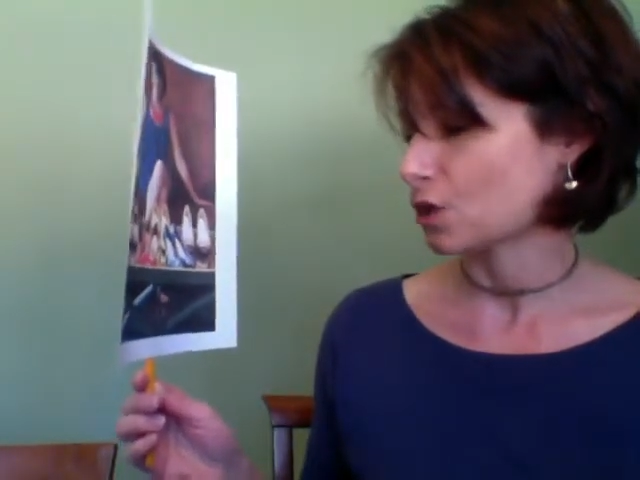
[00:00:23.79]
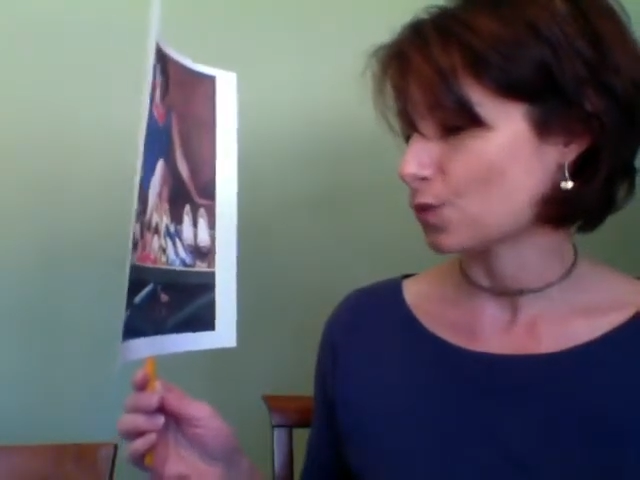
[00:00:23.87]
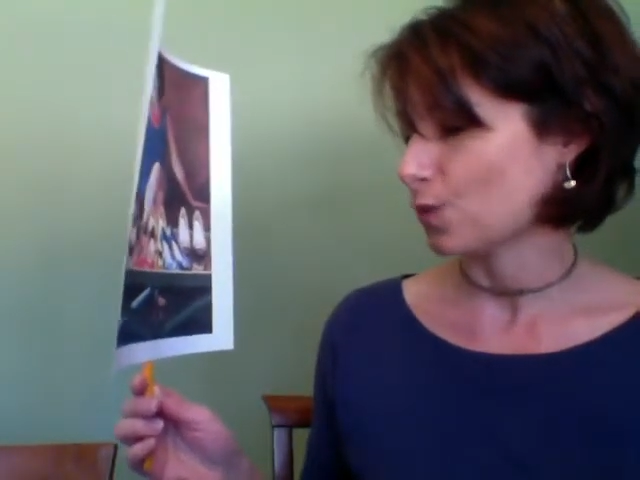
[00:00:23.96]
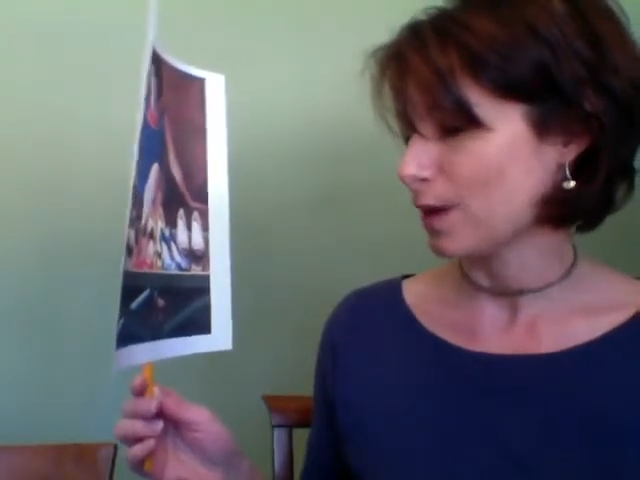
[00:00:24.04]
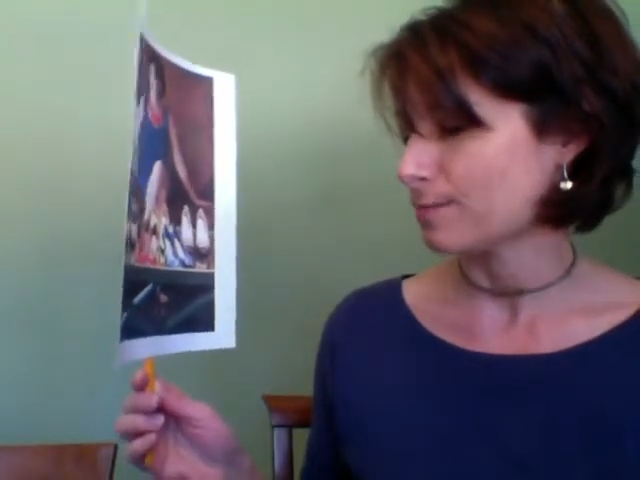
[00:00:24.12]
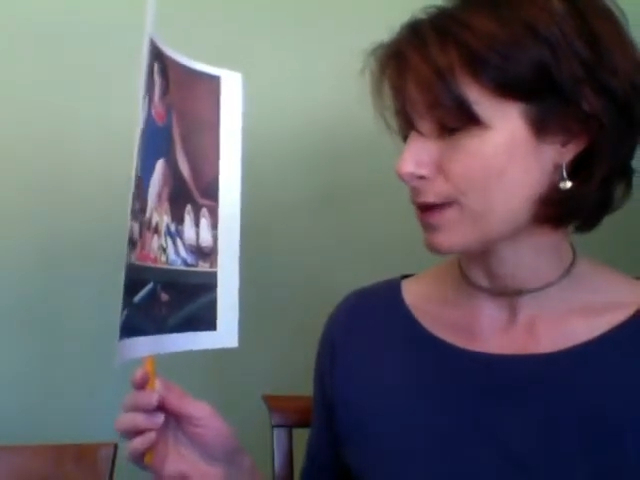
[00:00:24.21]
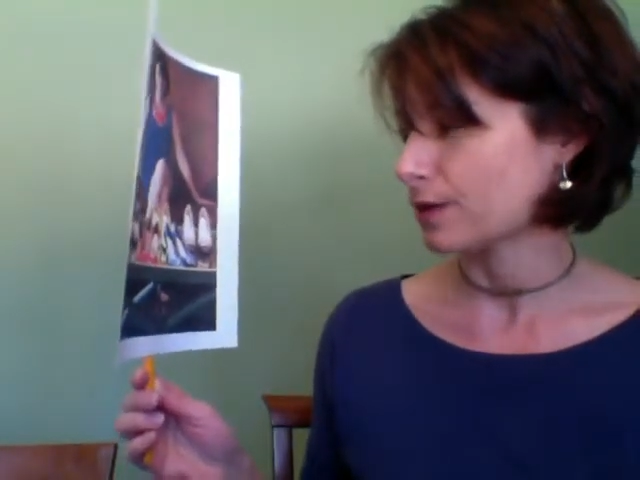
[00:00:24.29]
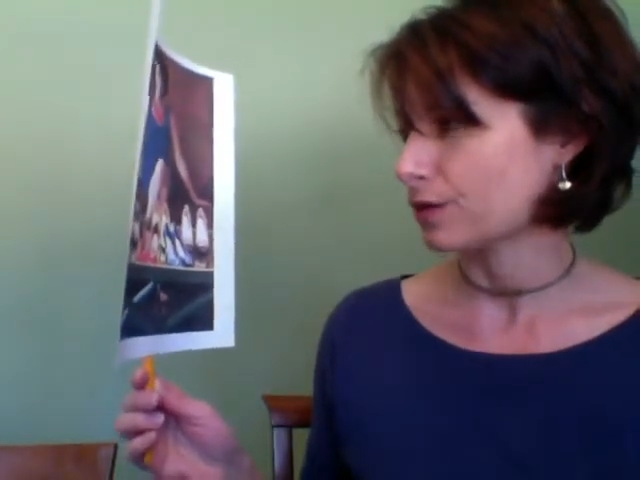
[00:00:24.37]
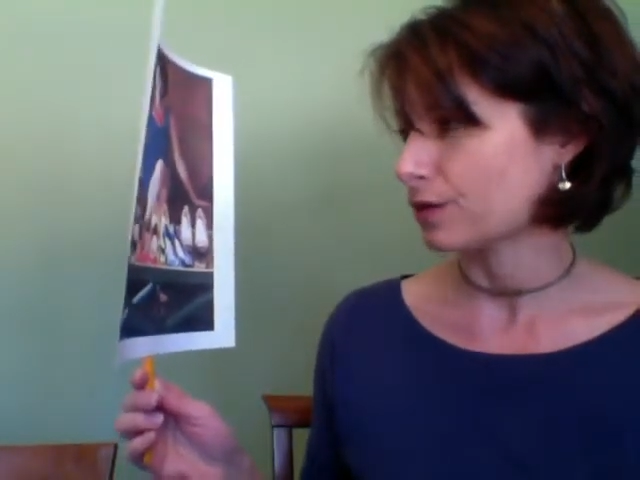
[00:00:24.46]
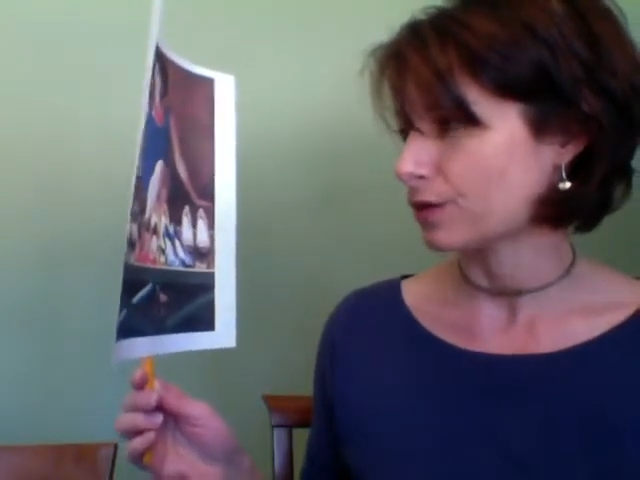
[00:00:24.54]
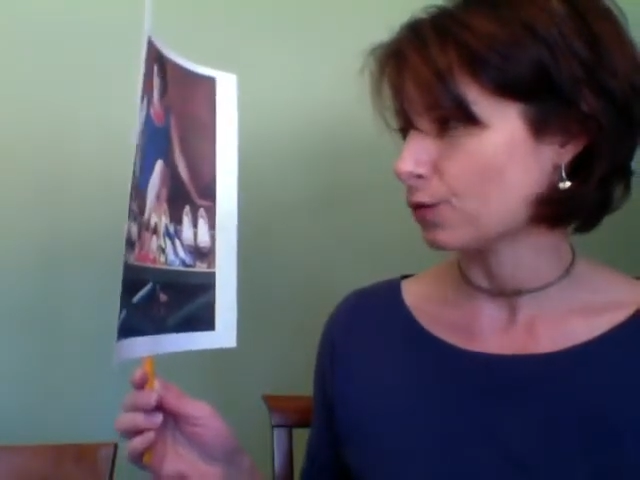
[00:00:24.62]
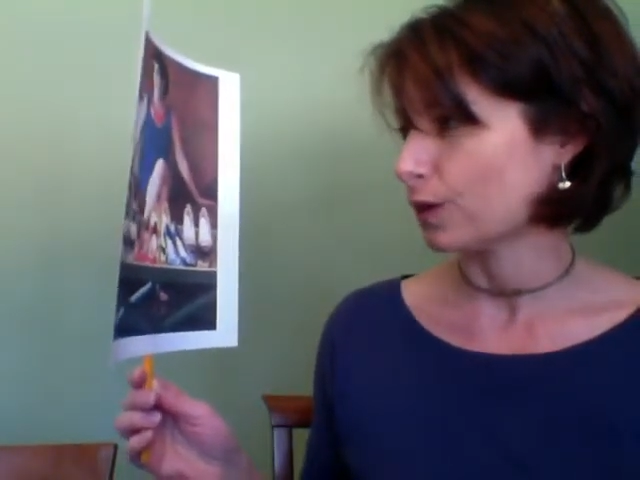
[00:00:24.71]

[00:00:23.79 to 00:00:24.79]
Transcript: are way better than the